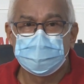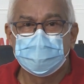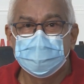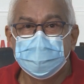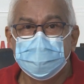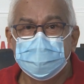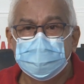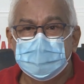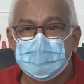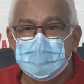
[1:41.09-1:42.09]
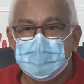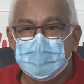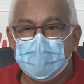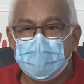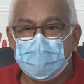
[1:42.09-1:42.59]
So we need
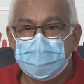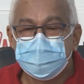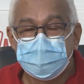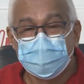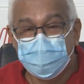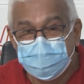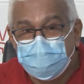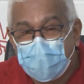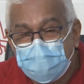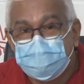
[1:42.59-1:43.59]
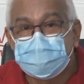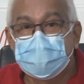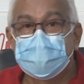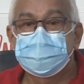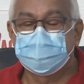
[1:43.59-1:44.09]
to
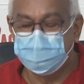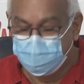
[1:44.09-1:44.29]
reprioritize